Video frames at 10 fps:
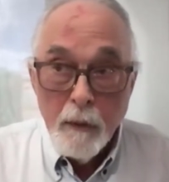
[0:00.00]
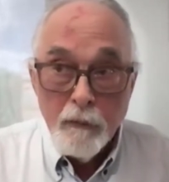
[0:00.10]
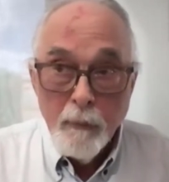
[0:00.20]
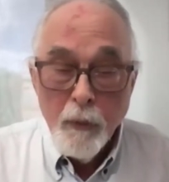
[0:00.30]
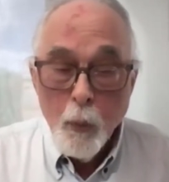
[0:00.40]

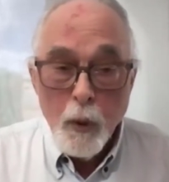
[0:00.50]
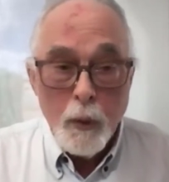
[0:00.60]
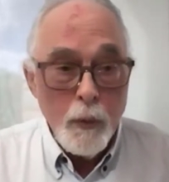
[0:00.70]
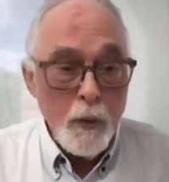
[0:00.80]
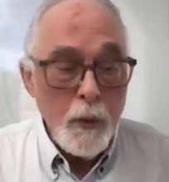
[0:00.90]
some of the
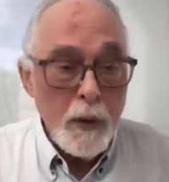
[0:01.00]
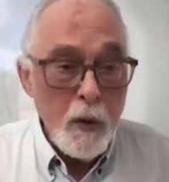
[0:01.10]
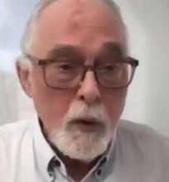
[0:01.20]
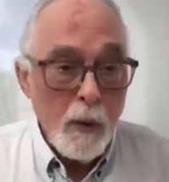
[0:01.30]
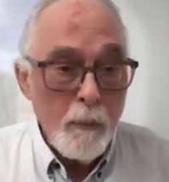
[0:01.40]
work we're doing in
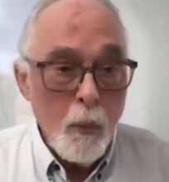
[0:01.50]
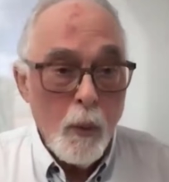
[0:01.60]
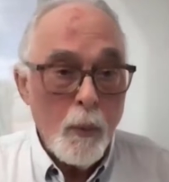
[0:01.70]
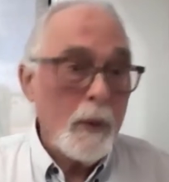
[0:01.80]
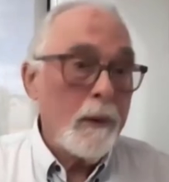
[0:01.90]
Europe,
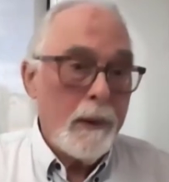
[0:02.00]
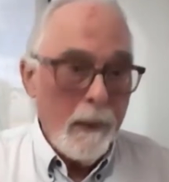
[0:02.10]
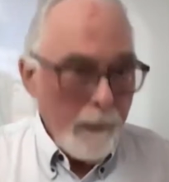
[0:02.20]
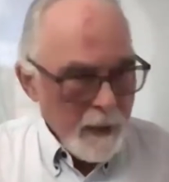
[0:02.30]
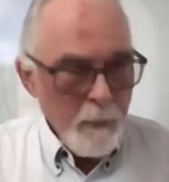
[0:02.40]
where we're
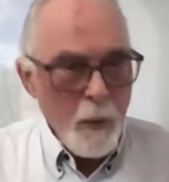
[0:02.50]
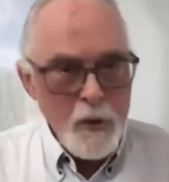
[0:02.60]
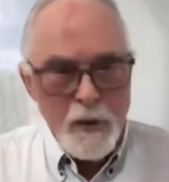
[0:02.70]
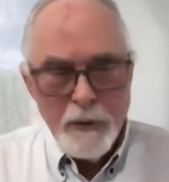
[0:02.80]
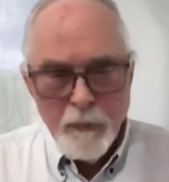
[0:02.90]
collecting
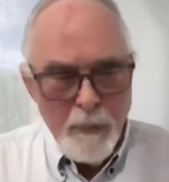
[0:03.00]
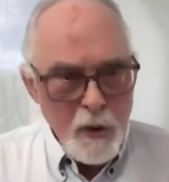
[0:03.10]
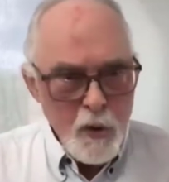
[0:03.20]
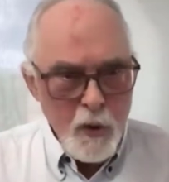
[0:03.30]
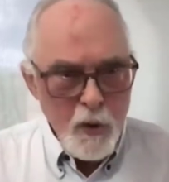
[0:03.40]
personal
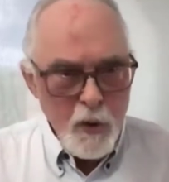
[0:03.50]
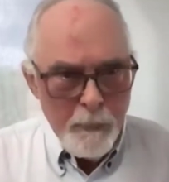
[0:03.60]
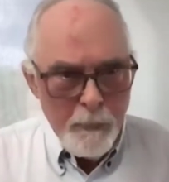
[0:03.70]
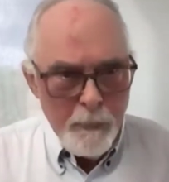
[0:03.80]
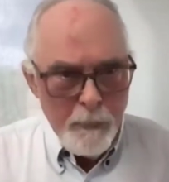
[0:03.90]
information on
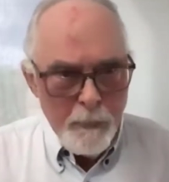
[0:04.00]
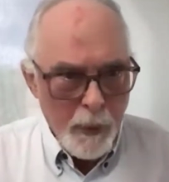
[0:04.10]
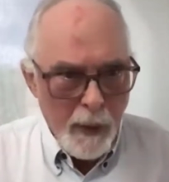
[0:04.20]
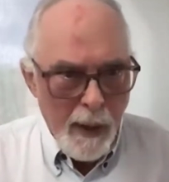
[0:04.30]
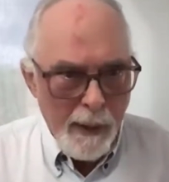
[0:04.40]
people that we
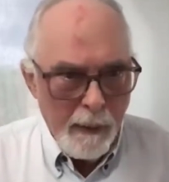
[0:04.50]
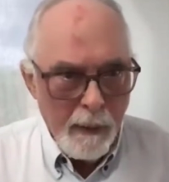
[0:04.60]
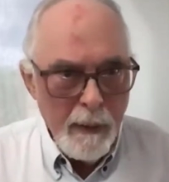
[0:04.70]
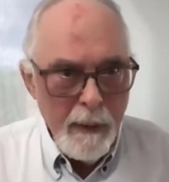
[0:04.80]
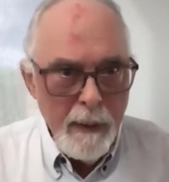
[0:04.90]
want to hire.